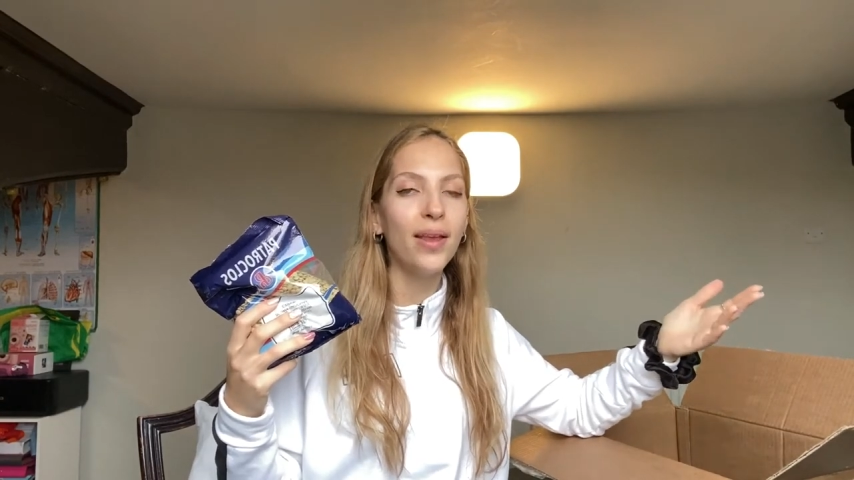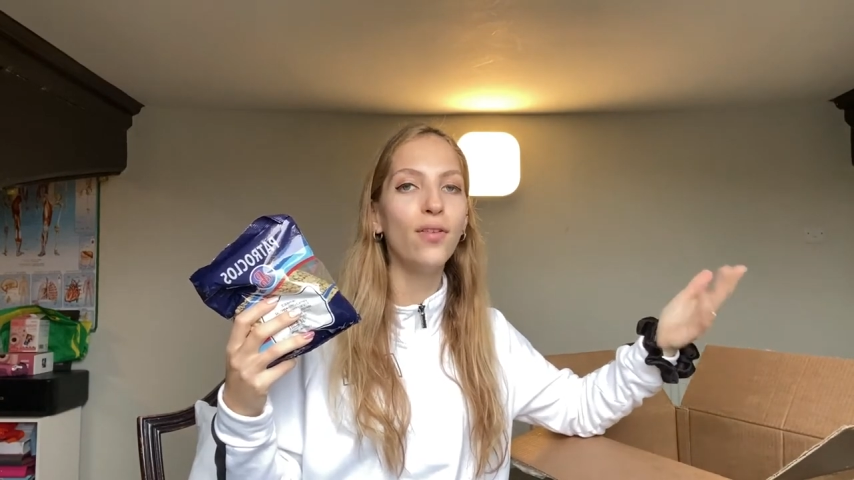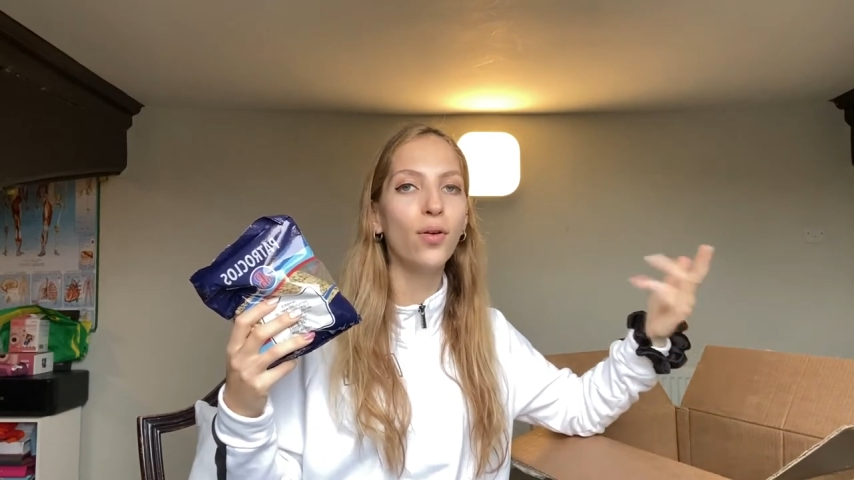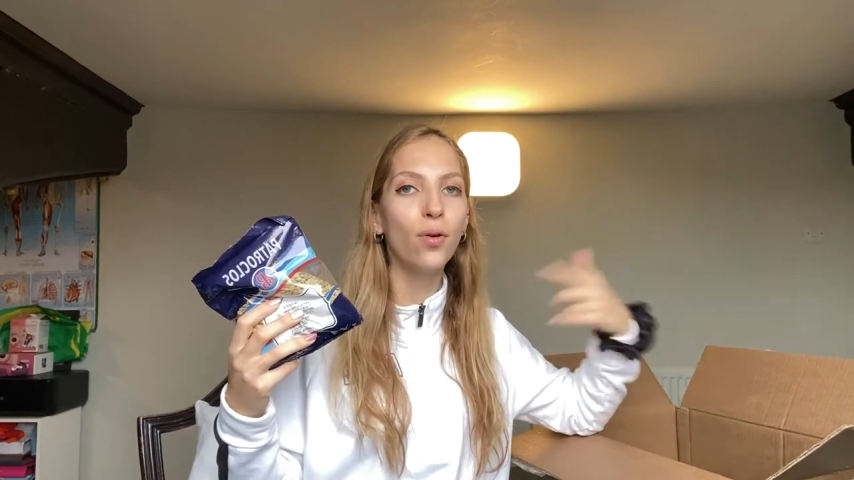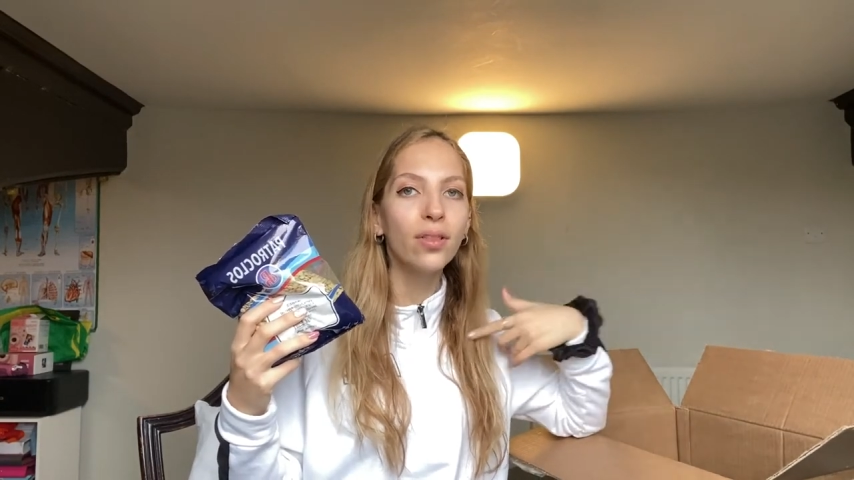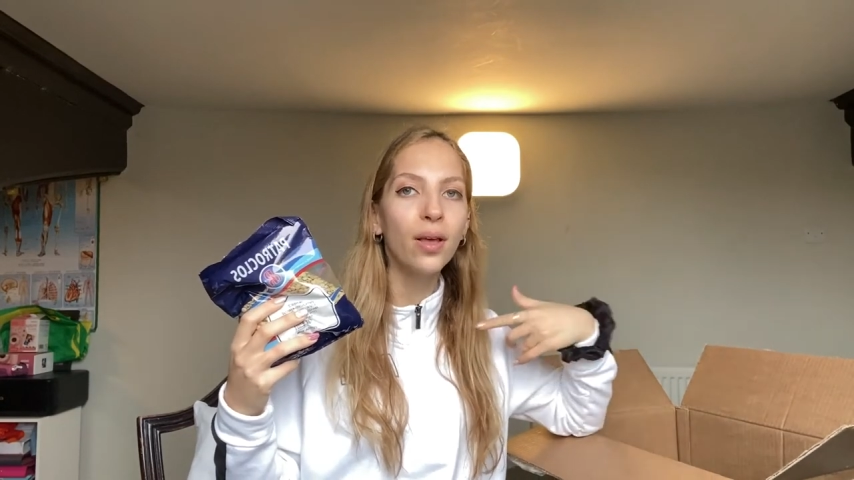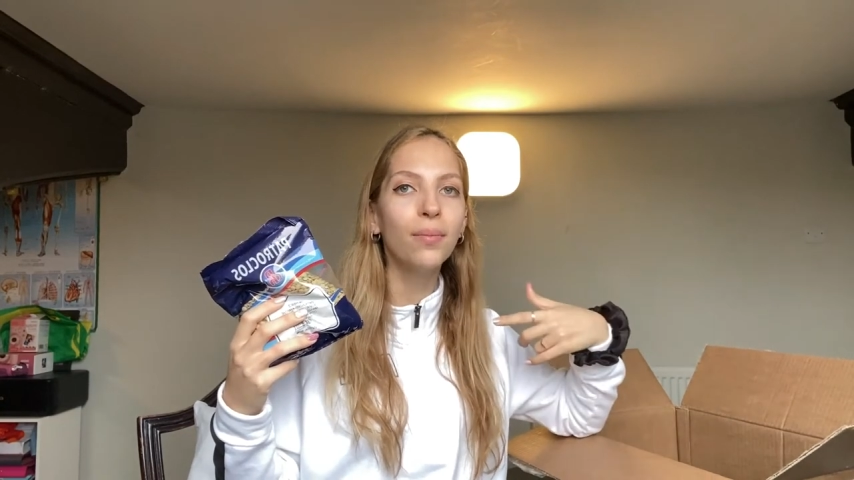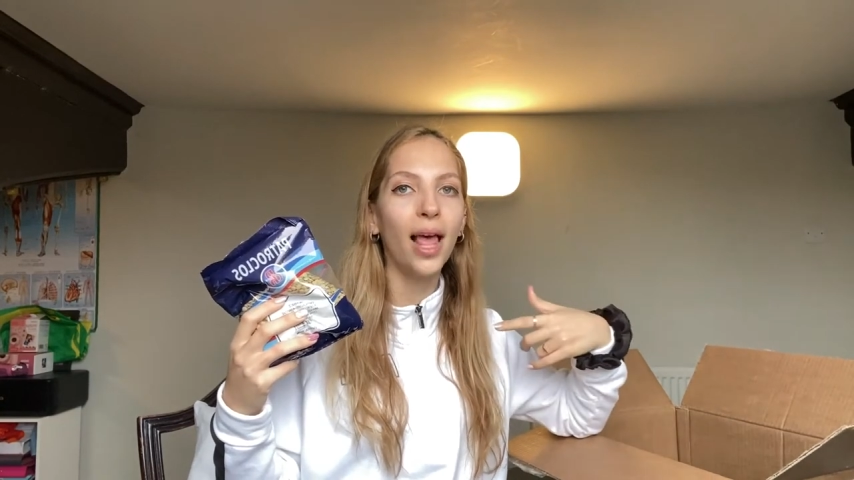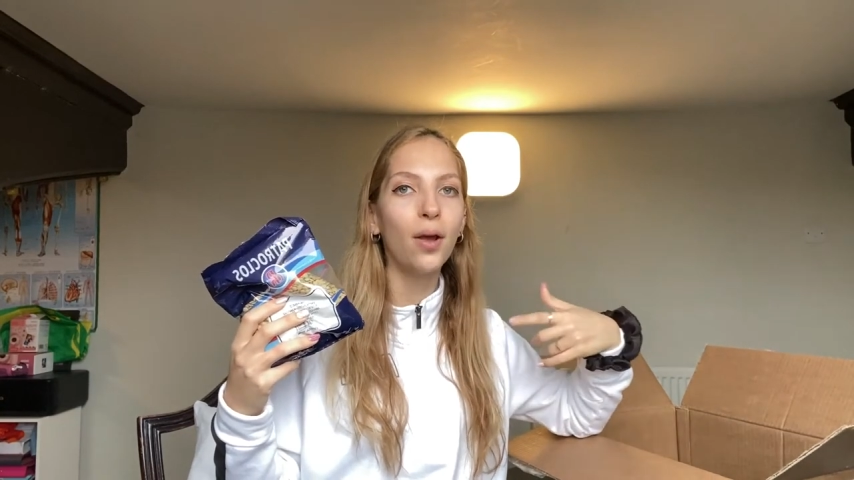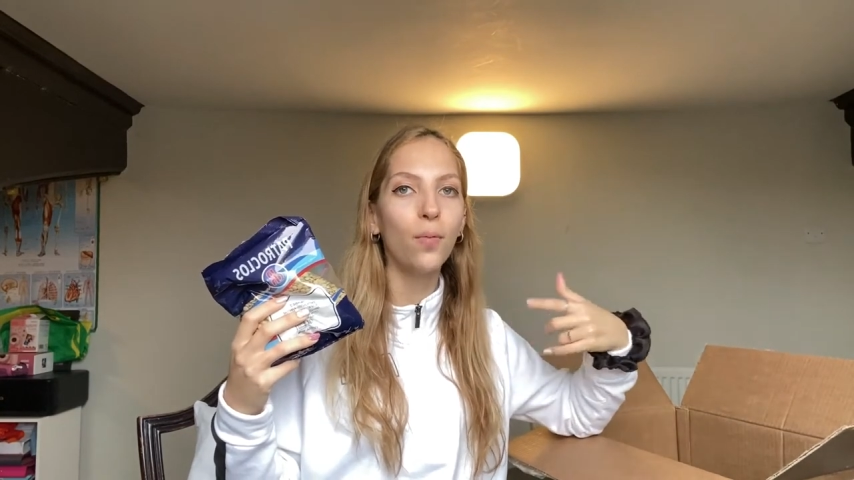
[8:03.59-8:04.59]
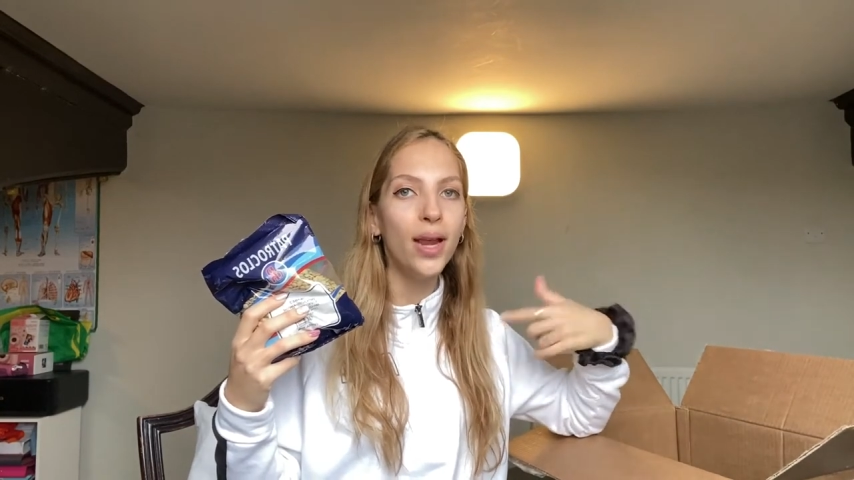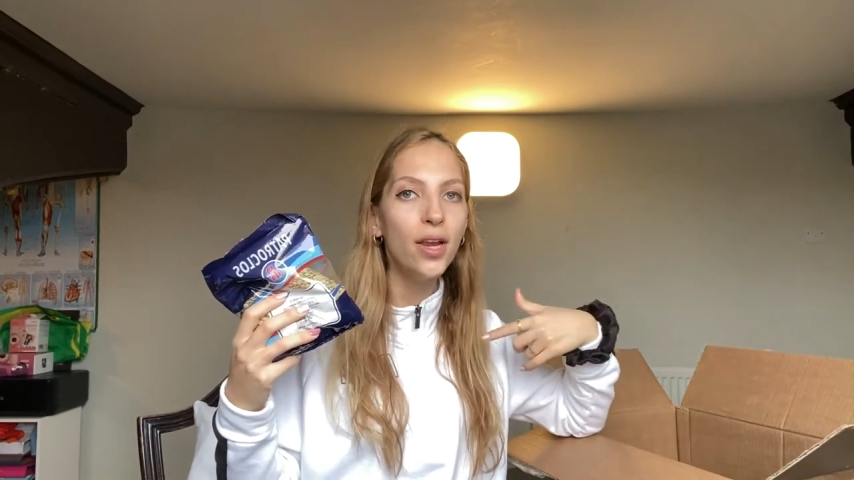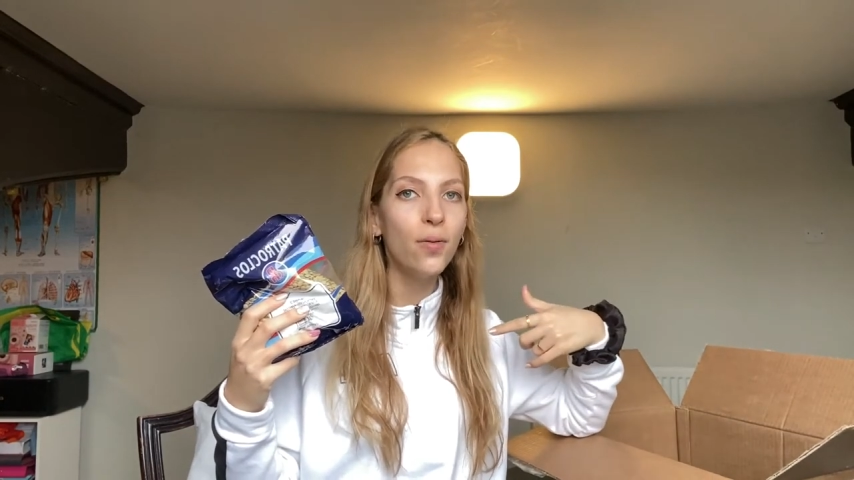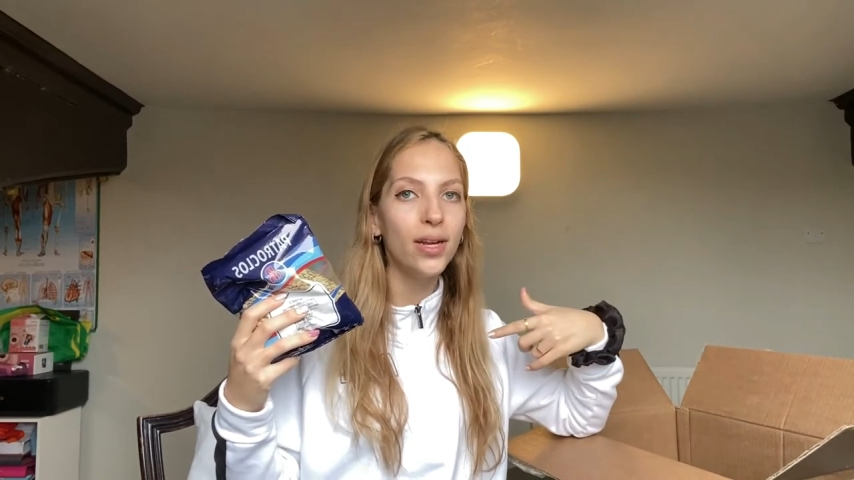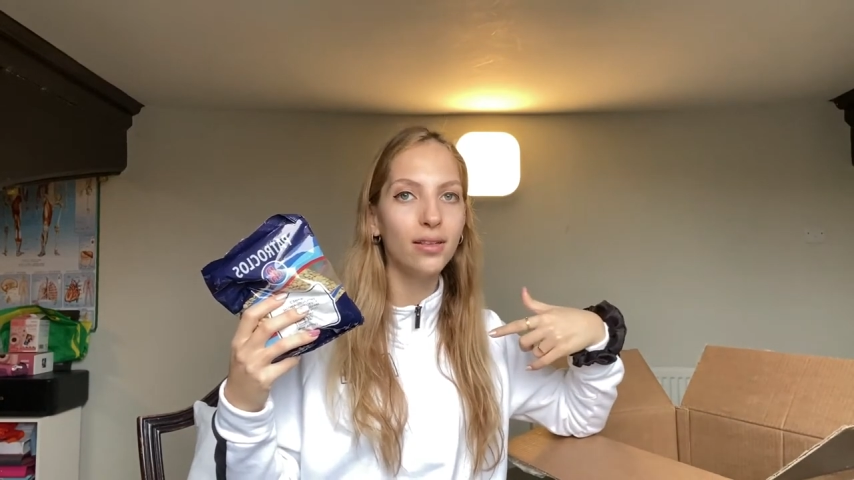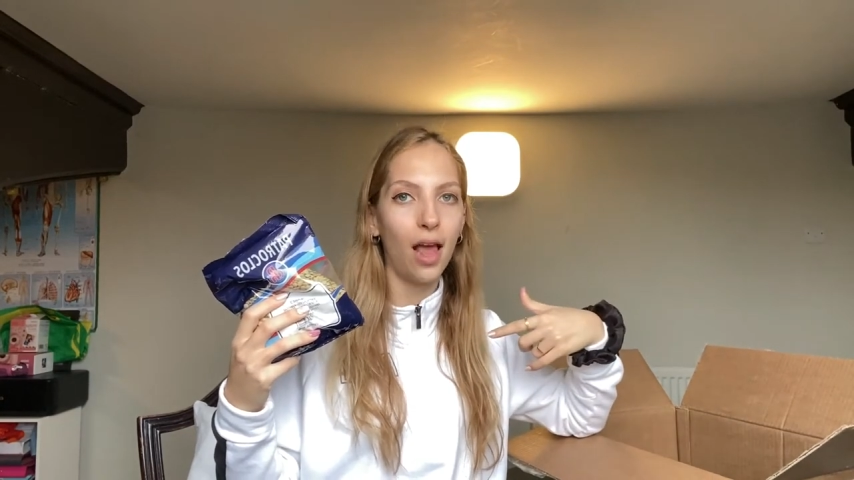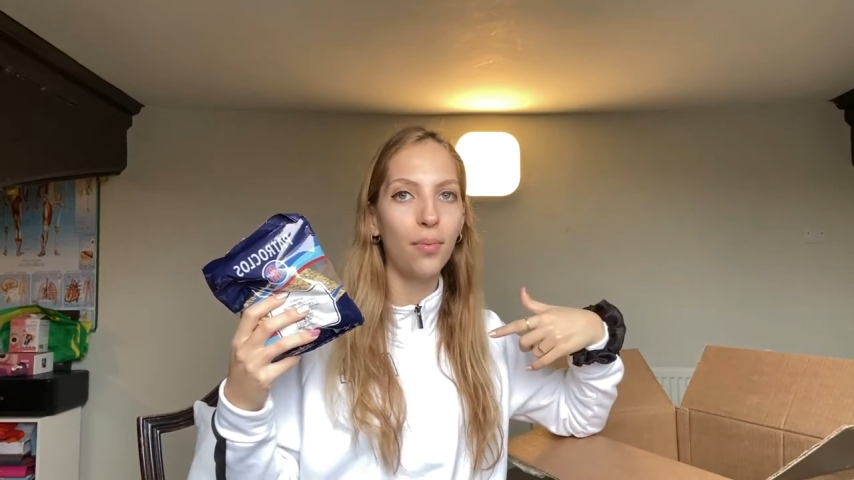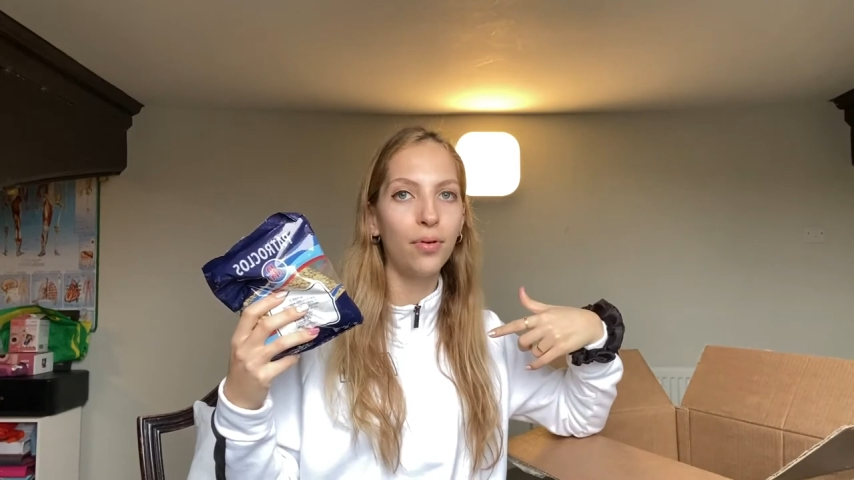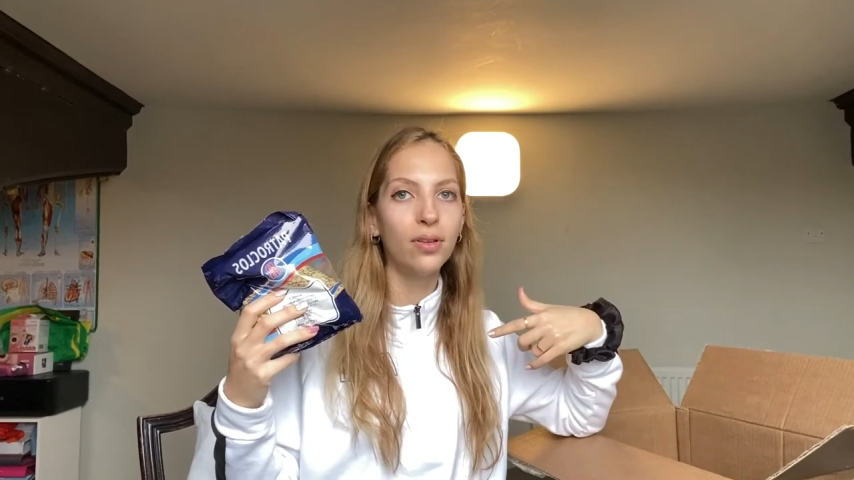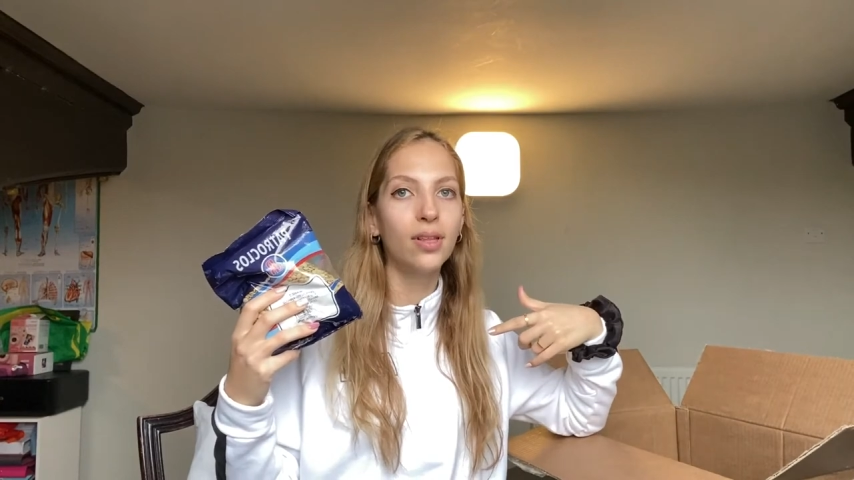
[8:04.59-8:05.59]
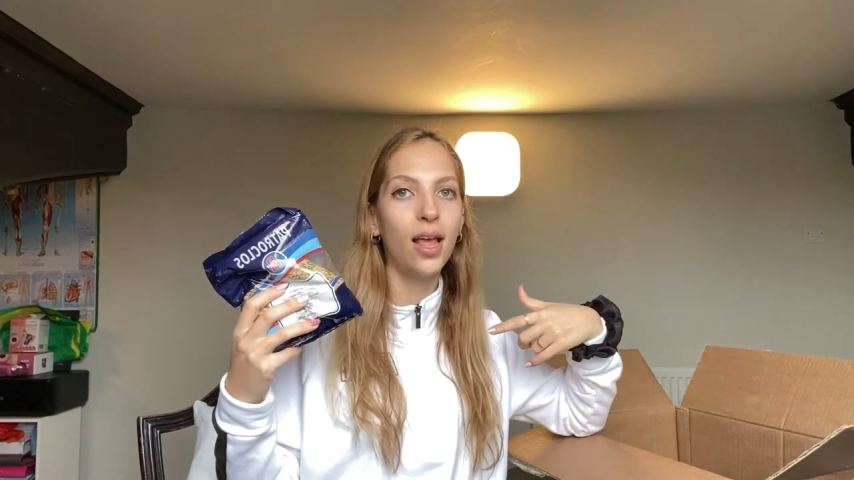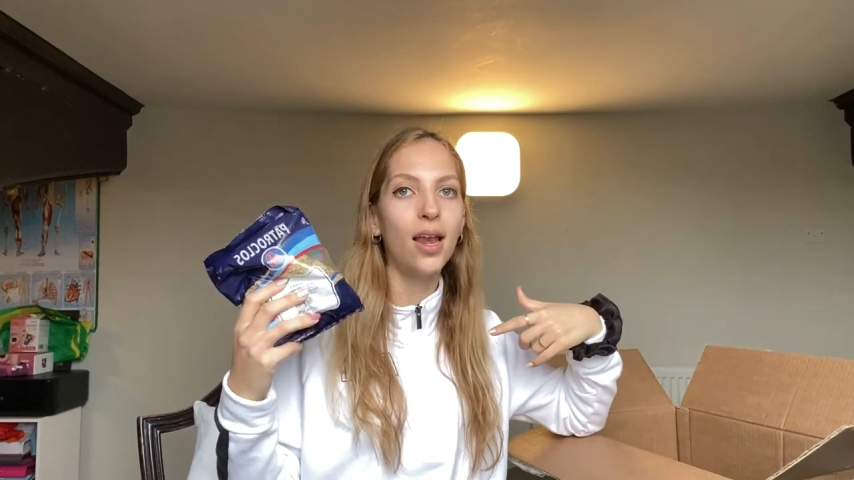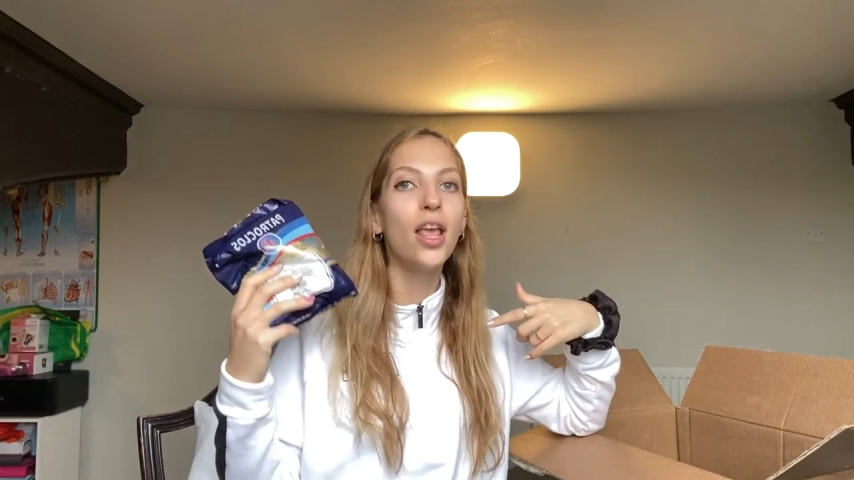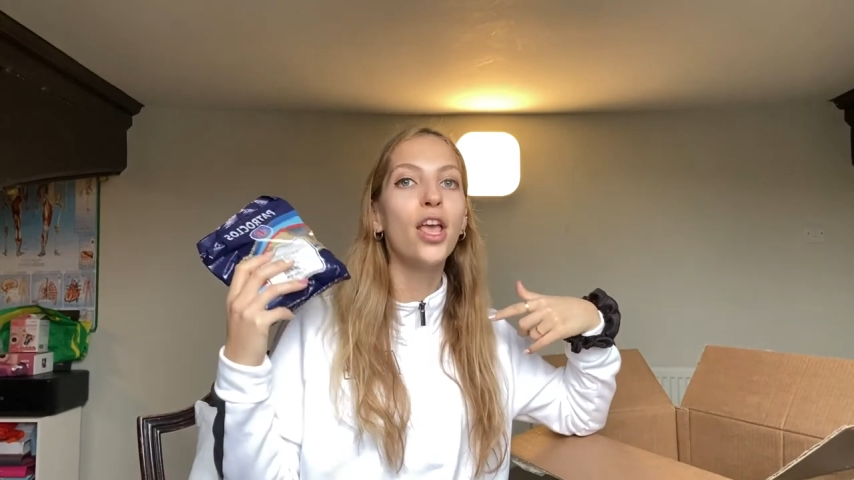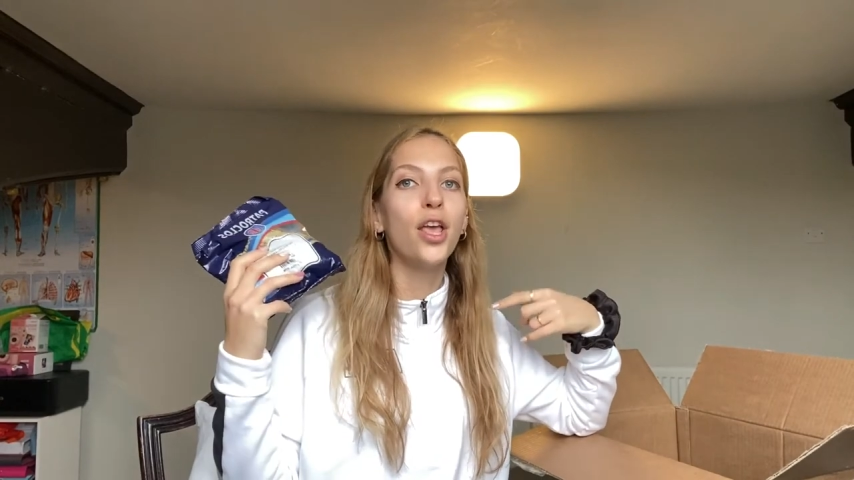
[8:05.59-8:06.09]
if you cook them like we do in Cyprus, then